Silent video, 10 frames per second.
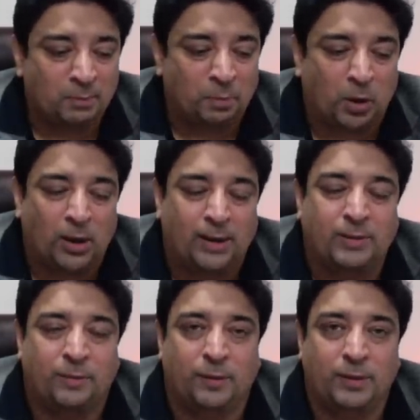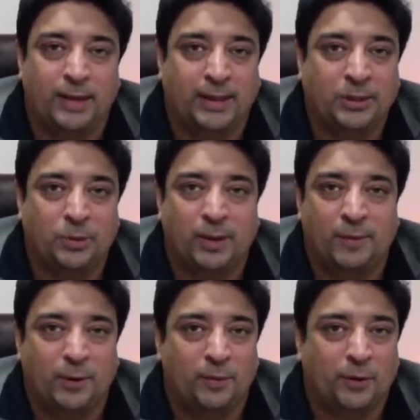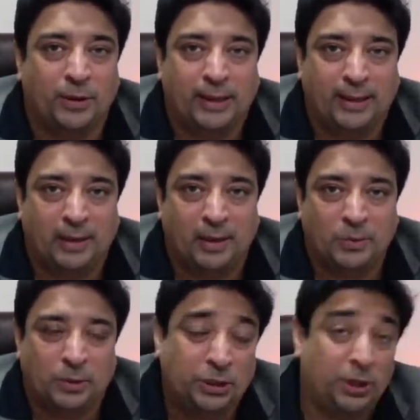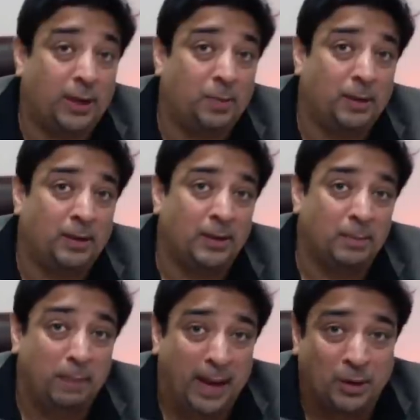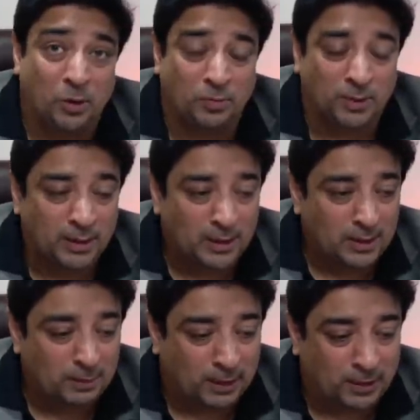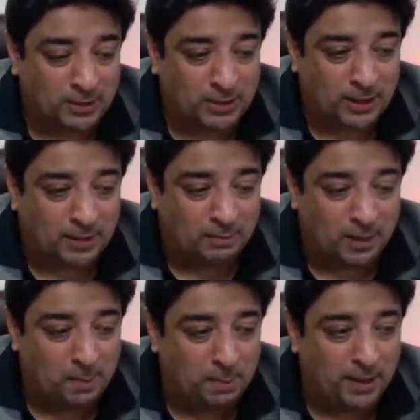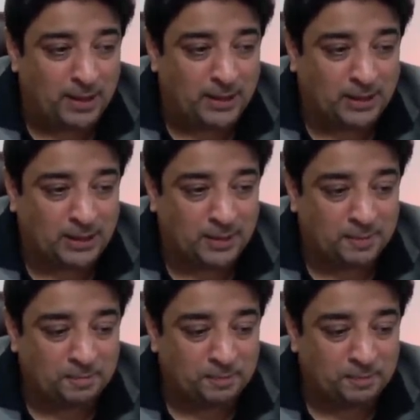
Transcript: boy, the next 24 to 48 hours were terrible back home, because my parents,